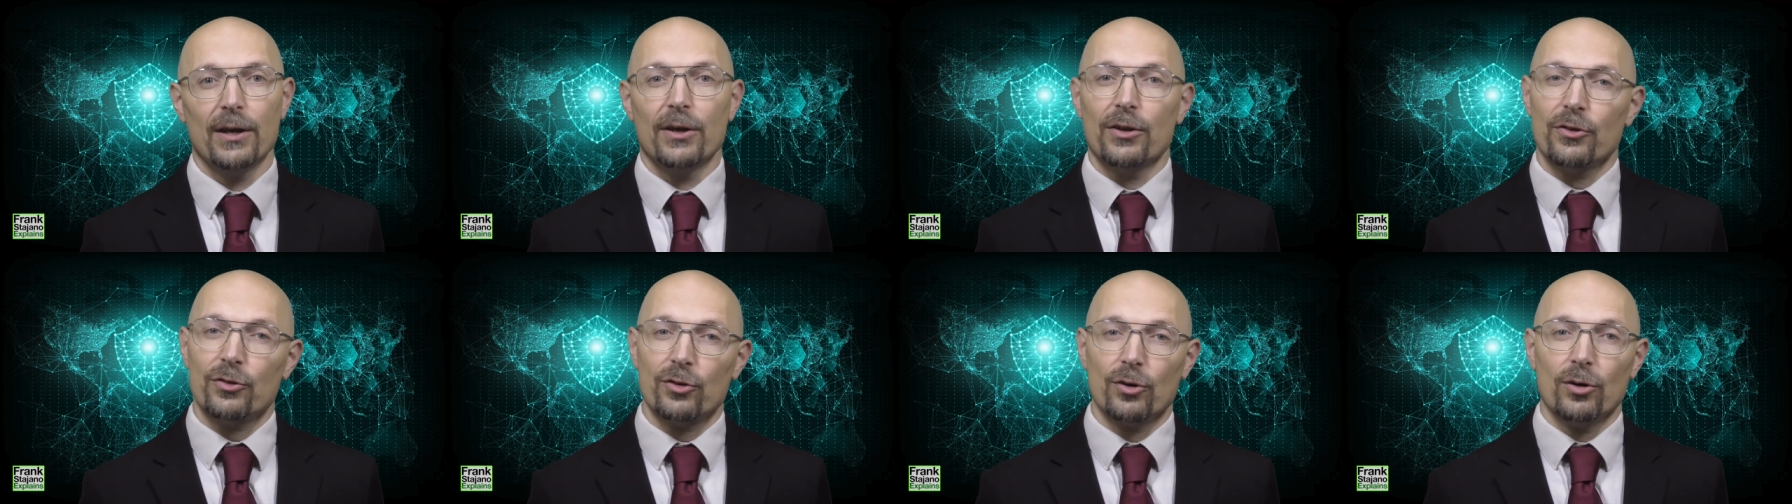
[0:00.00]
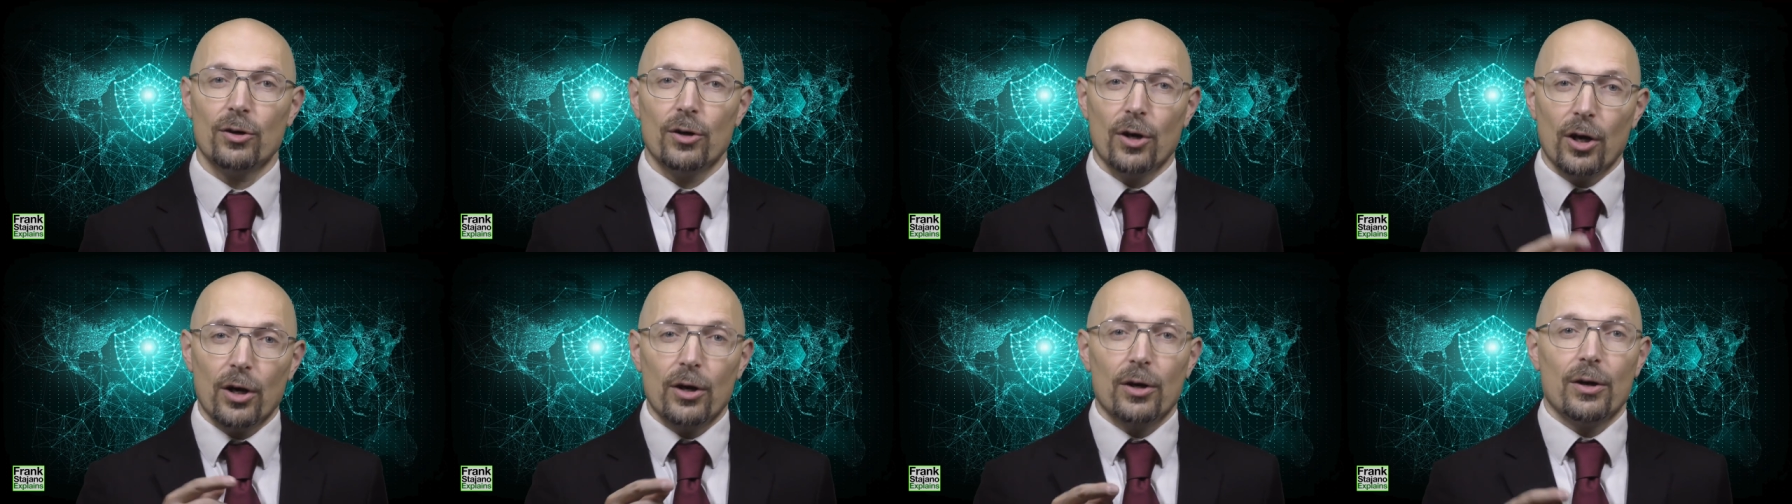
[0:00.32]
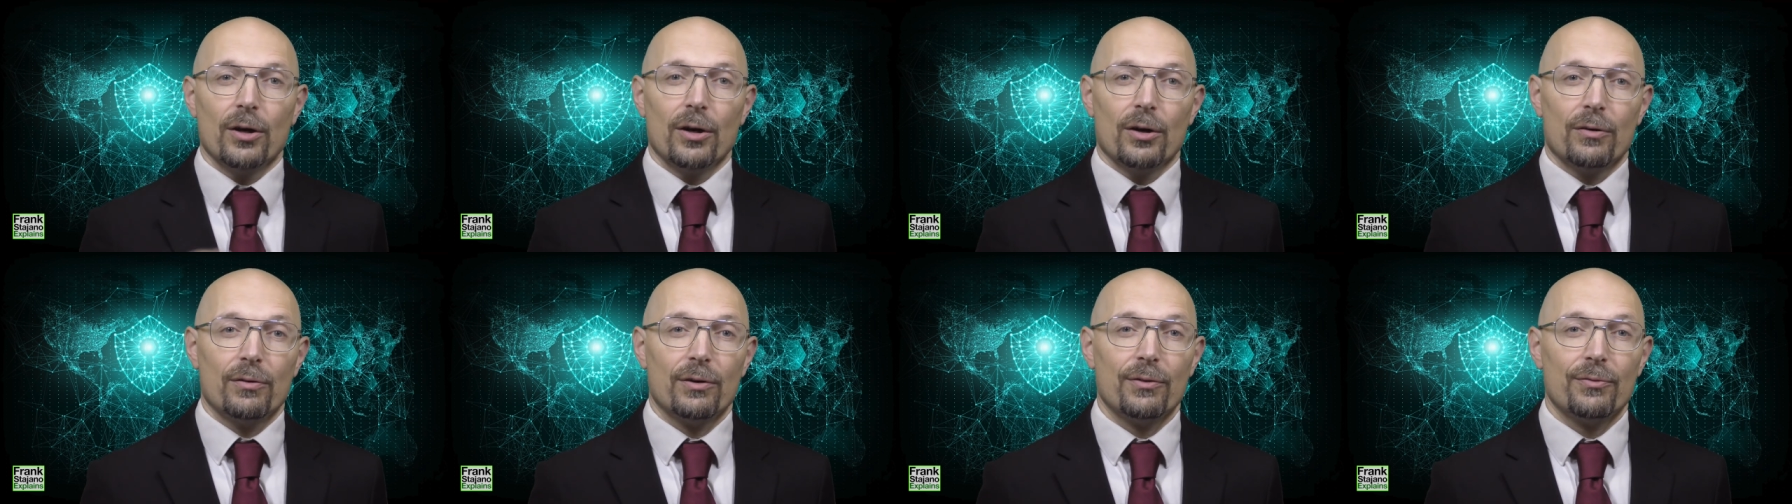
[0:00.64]
So
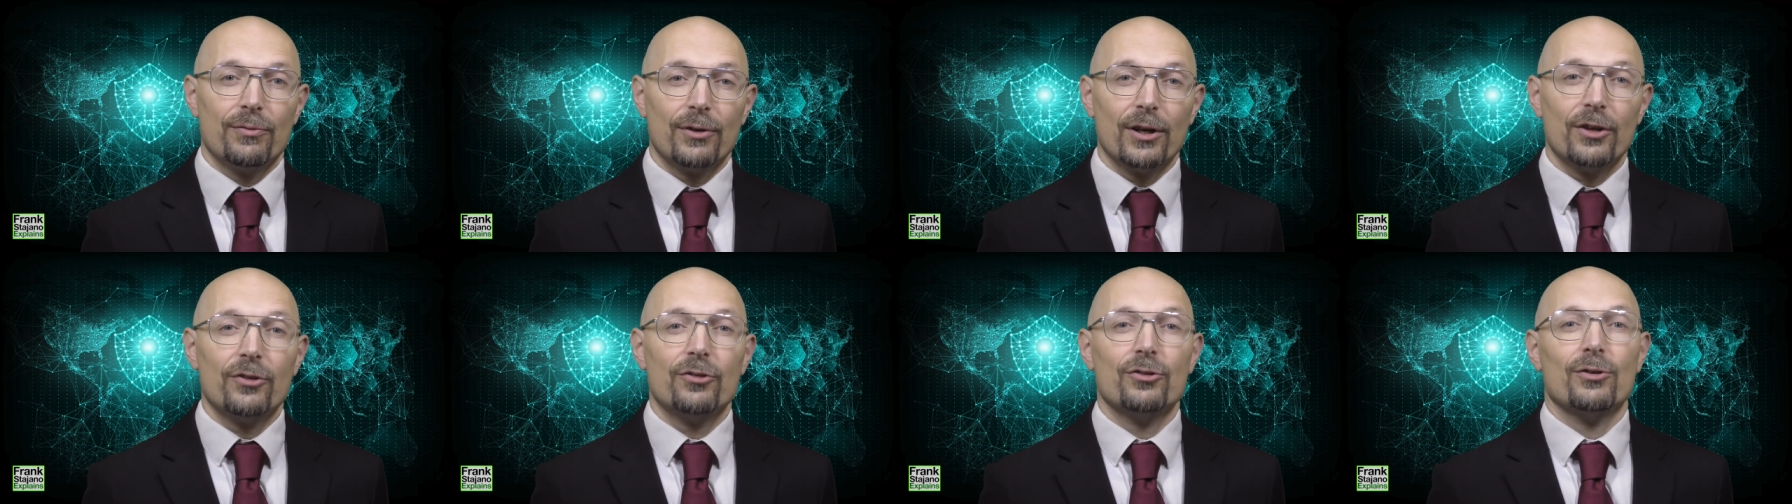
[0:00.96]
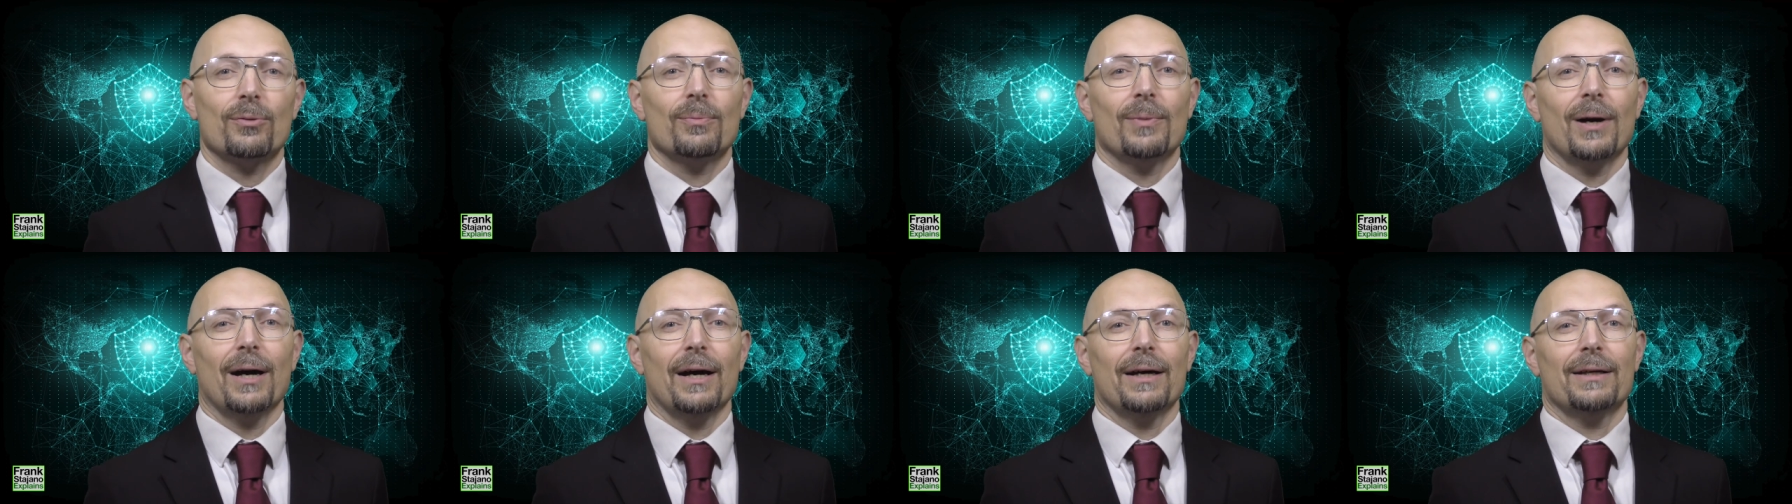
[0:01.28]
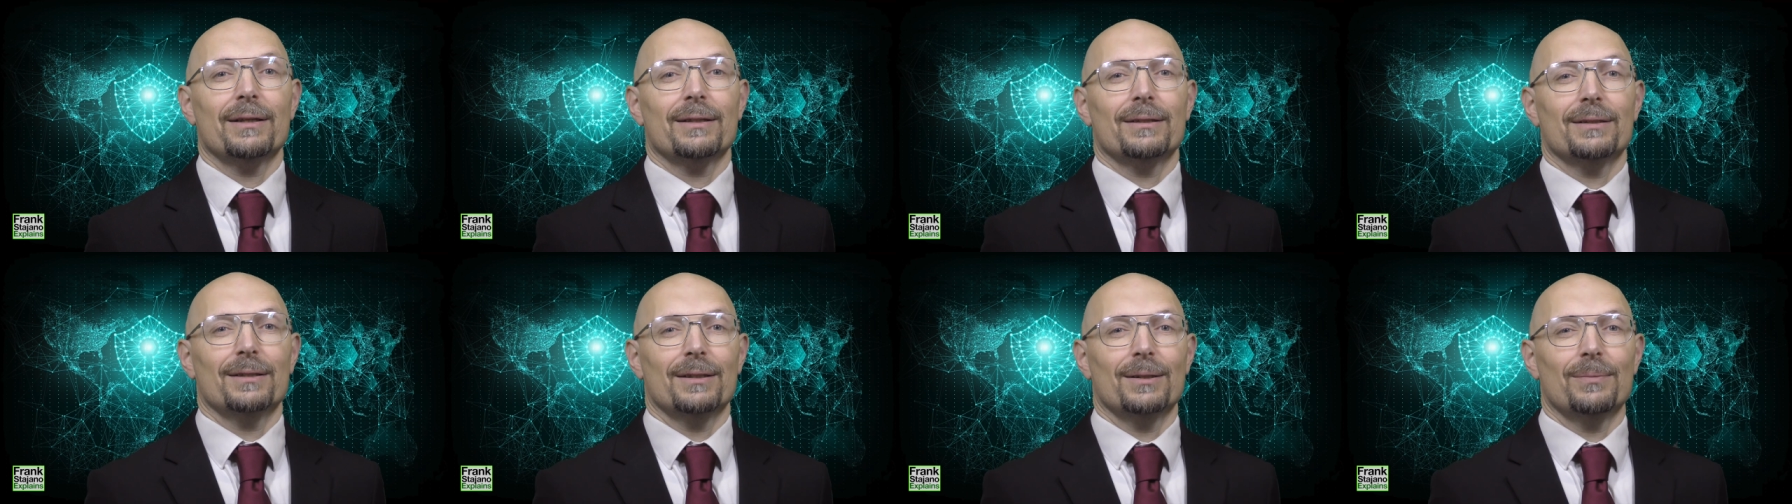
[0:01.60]
refresh your mind